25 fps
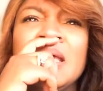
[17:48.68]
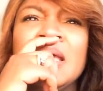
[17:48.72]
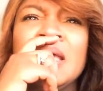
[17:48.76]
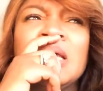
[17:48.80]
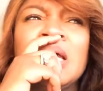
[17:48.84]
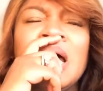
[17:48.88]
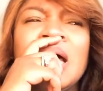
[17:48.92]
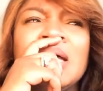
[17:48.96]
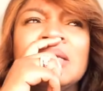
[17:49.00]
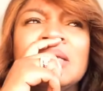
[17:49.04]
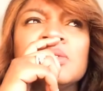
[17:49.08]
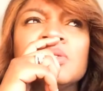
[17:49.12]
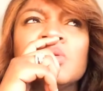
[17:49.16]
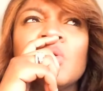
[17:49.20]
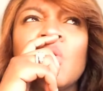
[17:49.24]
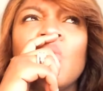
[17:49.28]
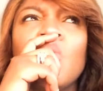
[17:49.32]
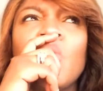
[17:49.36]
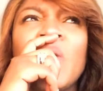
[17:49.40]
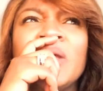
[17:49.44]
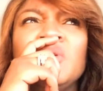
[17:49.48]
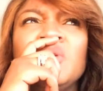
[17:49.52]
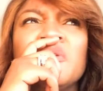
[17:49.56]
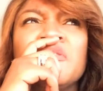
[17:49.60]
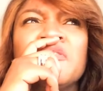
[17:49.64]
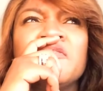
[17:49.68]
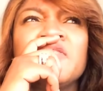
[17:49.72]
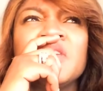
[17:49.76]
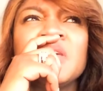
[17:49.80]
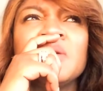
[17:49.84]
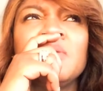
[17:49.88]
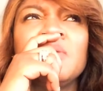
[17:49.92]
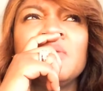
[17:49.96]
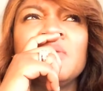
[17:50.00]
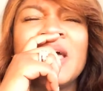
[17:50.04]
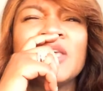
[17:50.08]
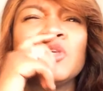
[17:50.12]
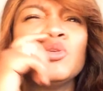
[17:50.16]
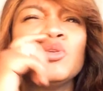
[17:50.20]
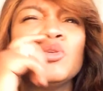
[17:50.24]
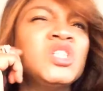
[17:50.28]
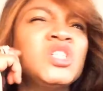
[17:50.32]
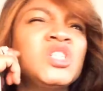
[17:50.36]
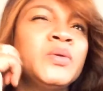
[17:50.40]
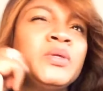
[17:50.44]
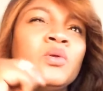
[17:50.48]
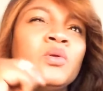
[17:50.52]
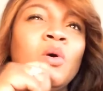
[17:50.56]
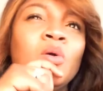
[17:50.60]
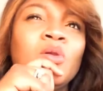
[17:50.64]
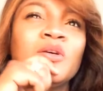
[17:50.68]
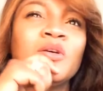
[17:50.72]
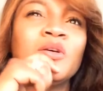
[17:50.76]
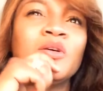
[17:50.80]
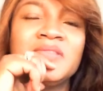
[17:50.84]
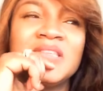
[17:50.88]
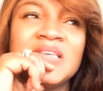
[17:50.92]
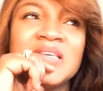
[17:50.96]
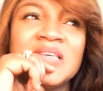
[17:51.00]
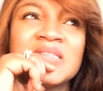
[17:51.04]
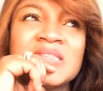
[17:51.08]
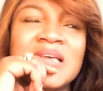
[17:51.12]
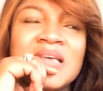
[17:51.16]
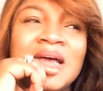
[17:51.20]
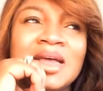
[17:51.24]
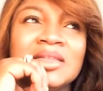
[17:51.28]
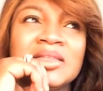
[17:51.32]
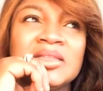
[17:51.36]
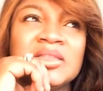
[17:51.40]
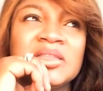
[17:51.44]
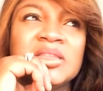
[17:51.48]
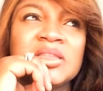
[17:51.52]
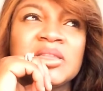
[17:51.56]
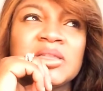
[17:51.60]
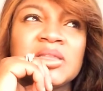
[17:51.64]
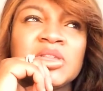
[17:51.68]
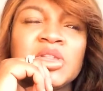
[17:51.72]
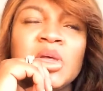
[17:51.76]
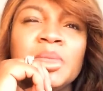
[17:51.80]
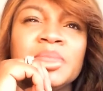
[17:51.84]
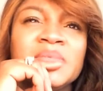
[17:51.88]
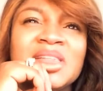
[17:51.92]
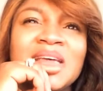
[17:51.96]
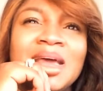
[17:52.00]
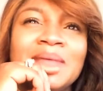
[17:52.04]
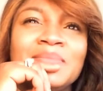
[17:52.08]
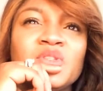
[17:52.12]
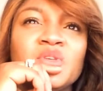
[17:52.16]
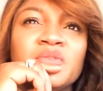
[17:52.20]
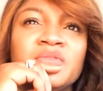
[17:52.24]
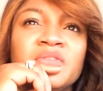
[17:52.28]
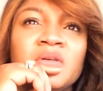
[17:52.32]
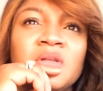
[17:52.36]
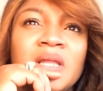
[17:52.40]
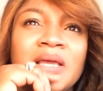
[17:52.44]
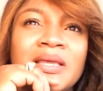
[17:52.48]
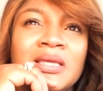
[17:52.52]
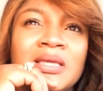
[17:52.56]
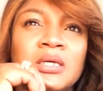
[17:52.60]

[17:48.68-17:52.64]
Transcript: And so when you feel like you're doing this, and sometimes you feel like